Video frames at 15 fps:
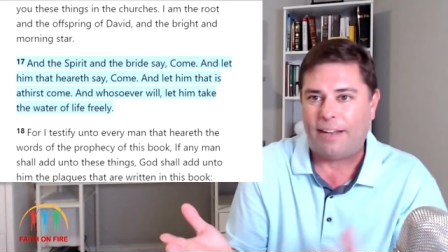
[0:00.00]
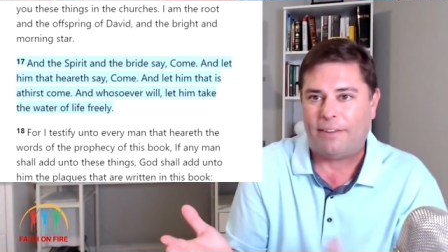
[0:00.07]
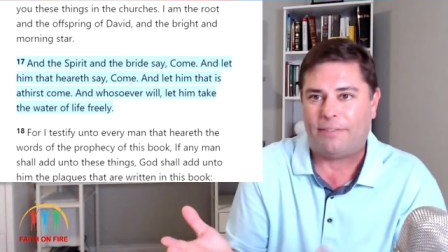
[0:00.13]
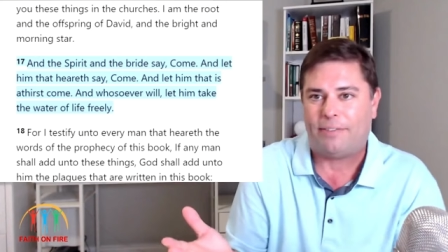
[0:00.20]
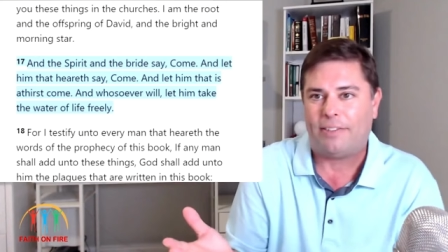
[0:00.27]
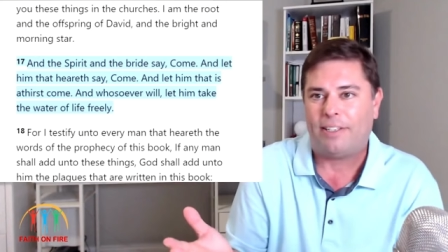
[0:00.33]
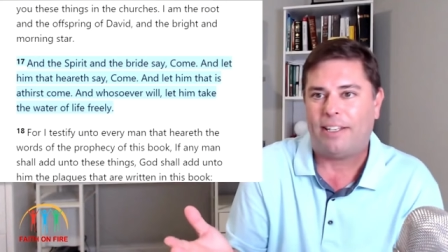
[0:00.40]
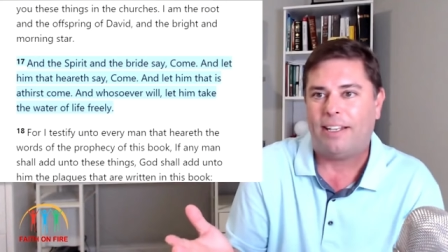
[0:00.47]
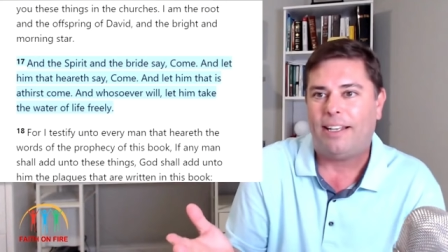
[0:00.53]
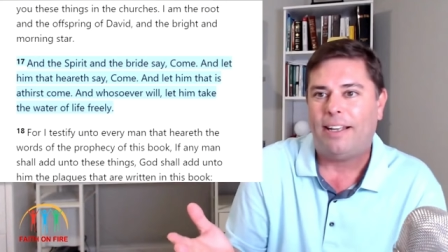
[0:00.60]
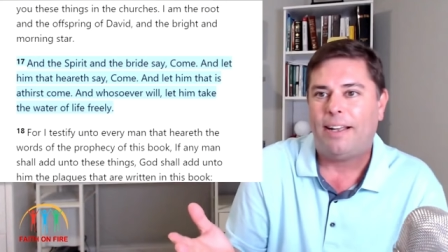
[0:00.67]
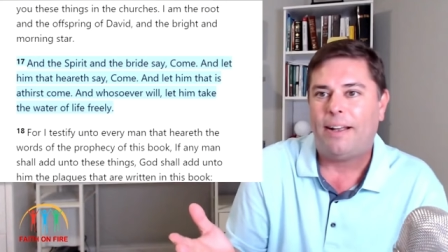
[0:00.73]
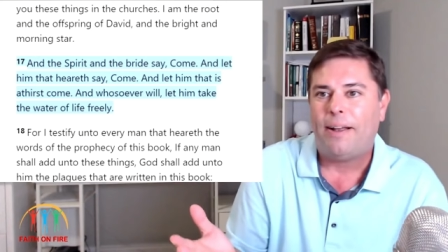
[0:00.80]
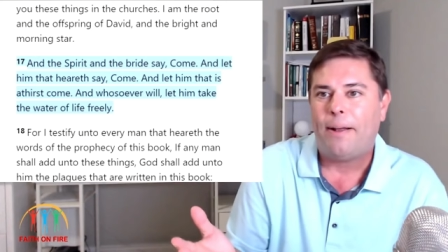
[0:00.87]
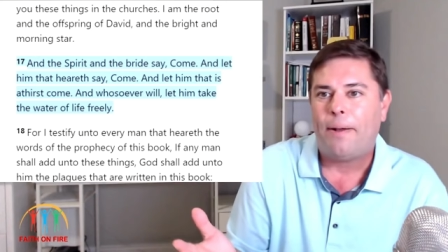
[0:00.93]
than resting
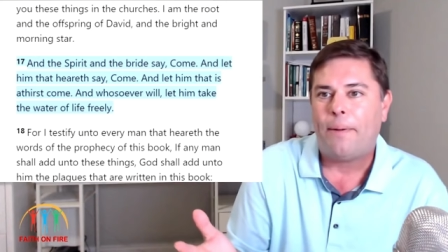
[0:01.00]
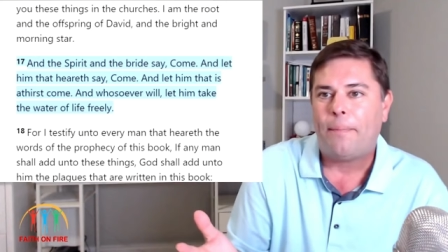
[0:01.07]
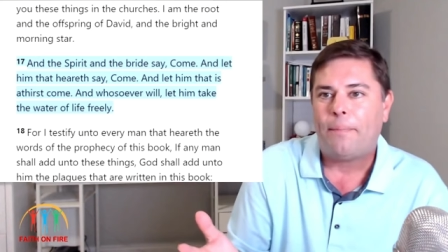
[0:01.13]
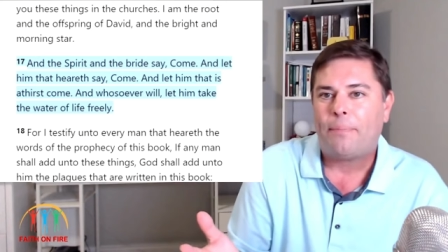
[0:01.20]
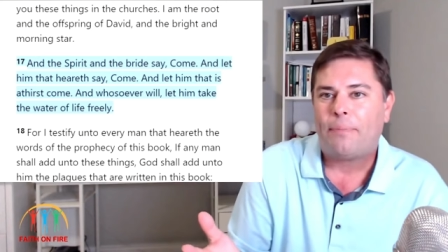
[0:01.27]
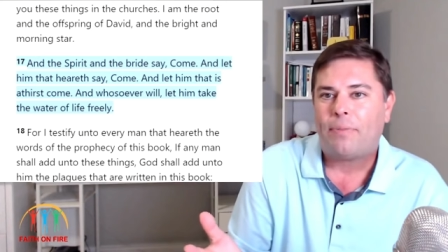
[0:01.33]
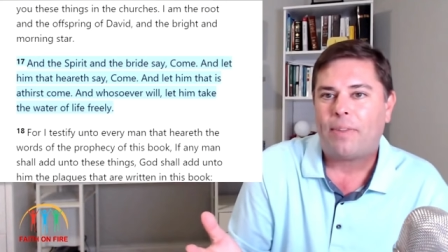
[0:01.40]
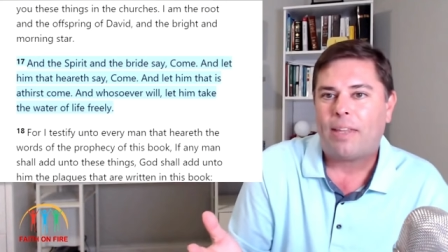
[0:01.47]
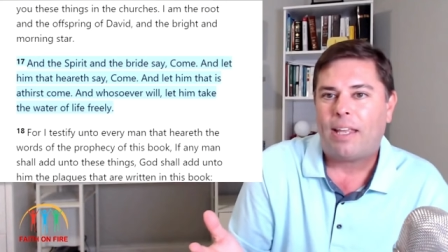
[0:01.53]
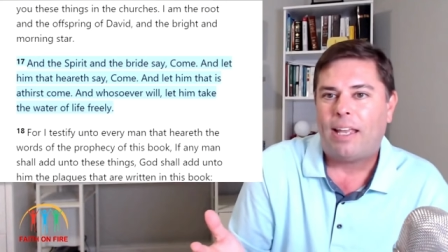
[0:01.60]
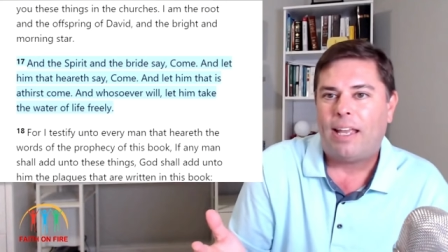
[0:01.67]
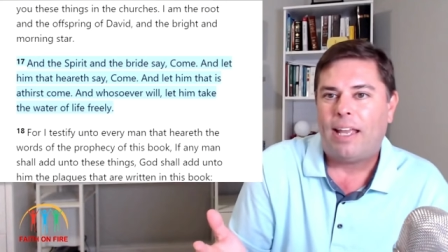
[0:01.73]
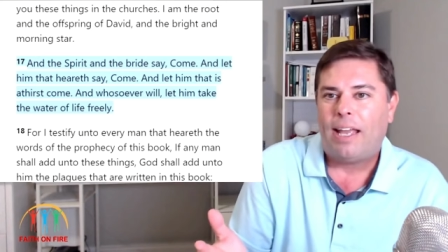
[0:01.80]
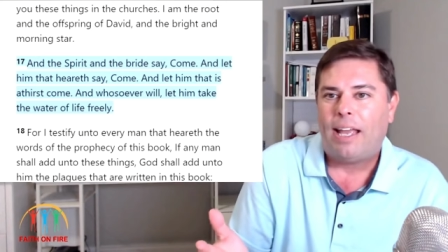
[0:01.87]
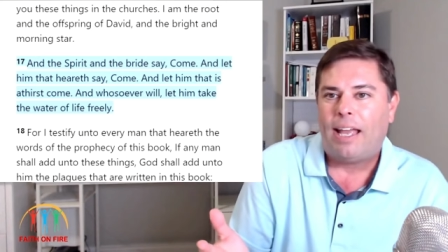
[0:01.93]
in the finished work of
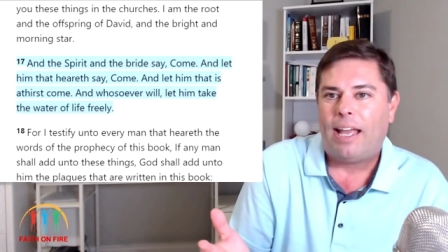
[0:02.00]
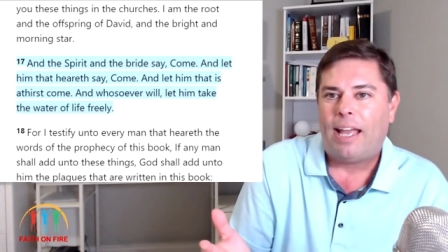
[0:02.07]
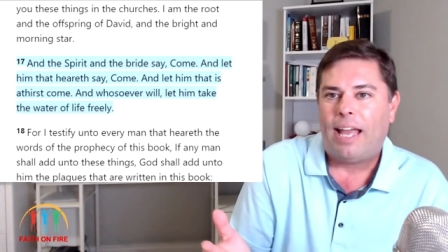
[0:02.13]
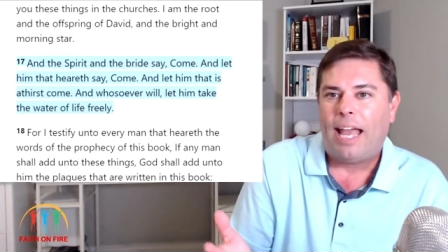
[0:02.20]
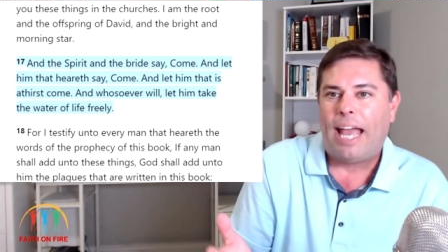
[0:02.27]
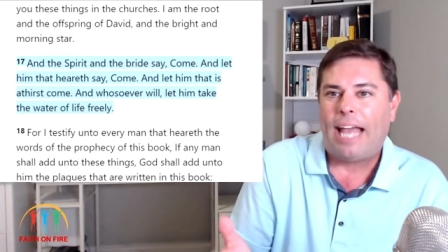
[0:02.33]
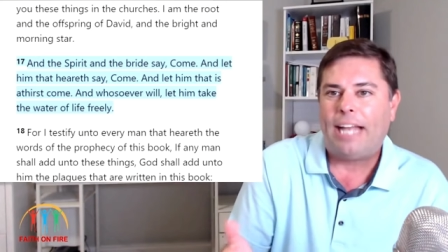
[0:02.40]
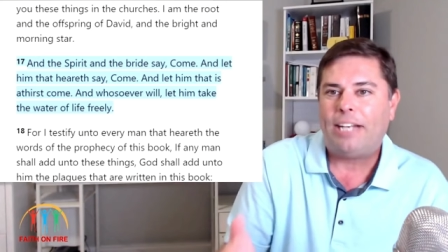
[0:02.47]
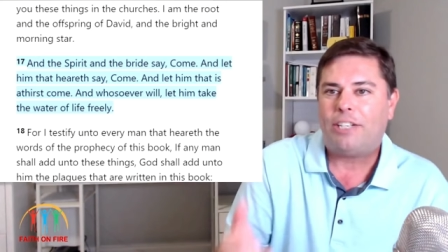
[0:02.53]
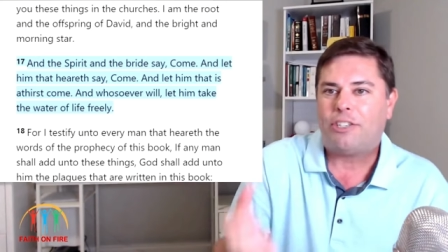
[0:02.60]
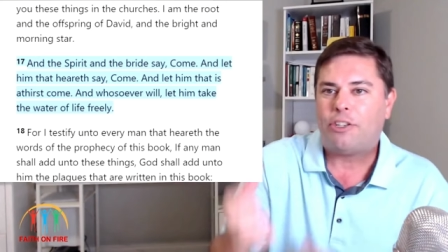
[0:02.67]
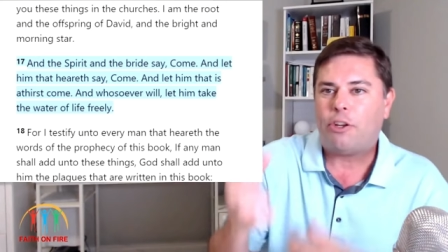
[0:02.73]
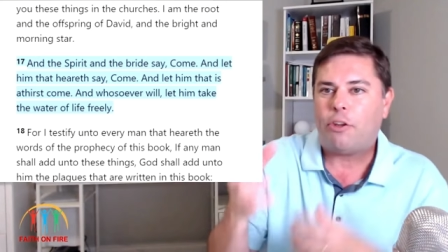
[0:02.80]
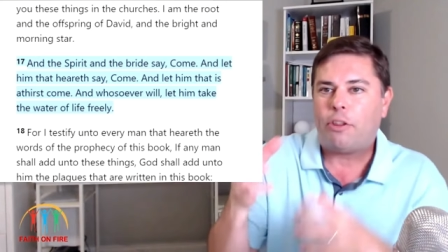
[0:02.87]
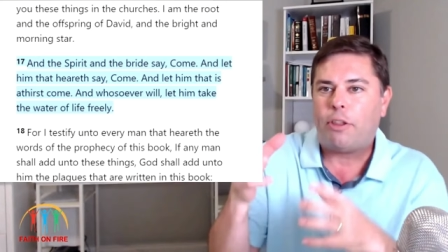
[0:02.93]
Christ.
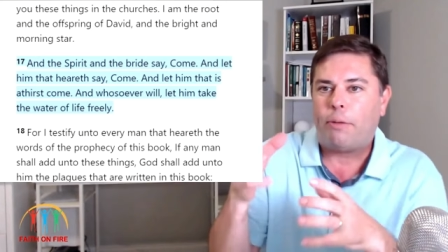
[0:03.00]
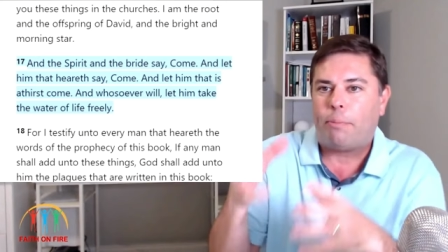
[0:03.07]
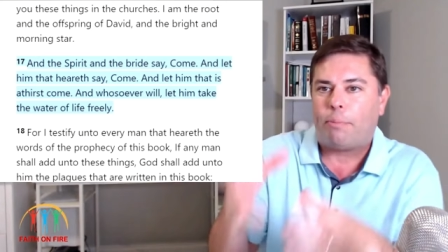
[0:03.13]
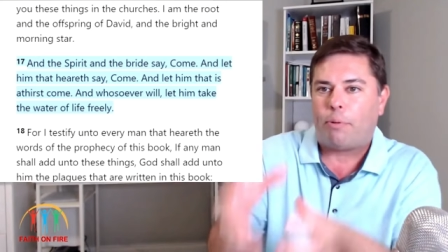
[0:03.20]
4.